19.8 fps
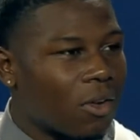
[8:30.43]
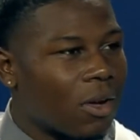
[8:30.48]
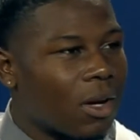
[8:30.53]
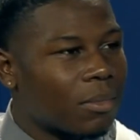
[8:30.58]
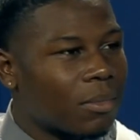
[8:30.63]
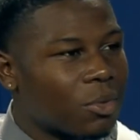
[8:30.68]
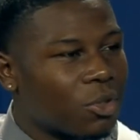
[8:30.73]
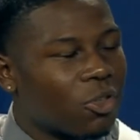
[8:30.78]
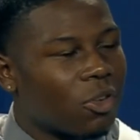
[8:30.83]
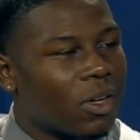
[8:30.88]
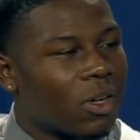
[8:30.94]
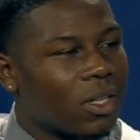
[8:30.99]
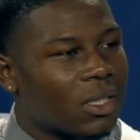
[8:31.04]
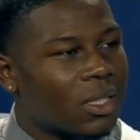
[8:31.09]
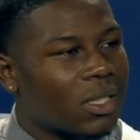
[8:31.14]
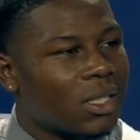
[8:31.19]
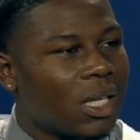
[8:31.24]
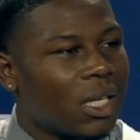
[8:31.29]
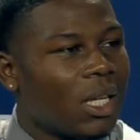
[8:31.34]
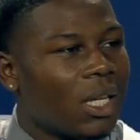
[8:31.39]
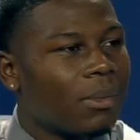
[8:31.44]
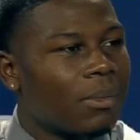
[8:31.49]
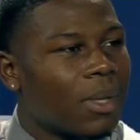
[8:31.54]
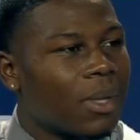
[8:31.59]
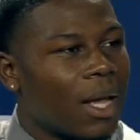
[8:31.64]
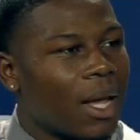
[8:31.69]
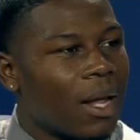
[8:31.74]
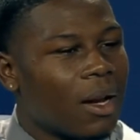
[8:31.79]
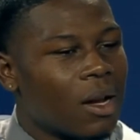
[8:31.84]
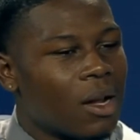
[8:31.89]
And I'm sure as a
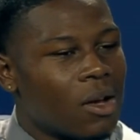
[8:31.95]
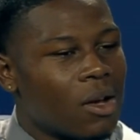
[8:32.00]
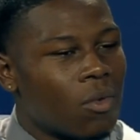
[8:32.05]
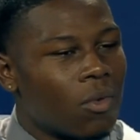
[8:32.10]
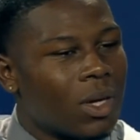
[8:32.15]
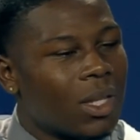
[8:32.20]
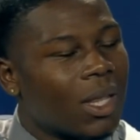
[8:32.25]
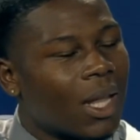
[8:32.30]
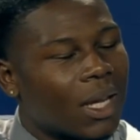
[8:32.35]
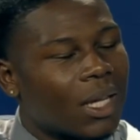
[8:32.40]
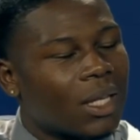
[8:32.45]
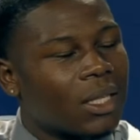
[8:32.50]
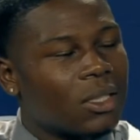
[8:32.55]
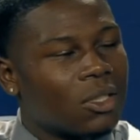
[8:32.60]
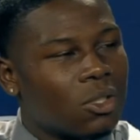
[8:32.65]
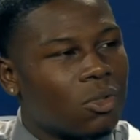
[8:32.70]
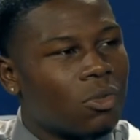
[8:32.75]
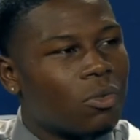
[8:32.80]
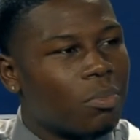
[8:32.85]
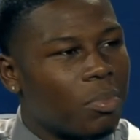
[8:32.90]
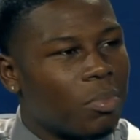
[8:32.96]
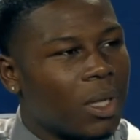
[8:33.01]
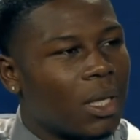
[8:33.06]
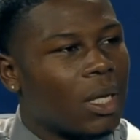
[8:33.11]
team that we like it too,